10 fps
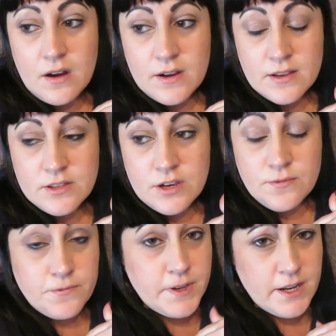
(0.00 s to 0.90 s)
I
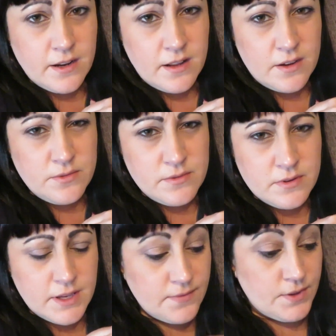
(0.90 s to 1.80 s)
don't feel alone,
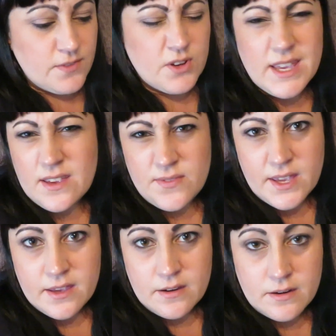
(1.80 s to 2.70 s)
even though I've got
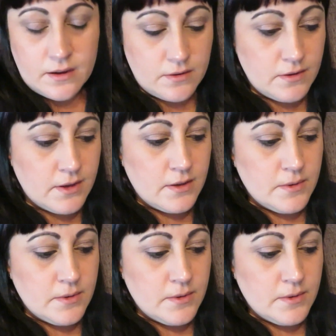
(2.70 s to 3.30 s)
Evie, I know.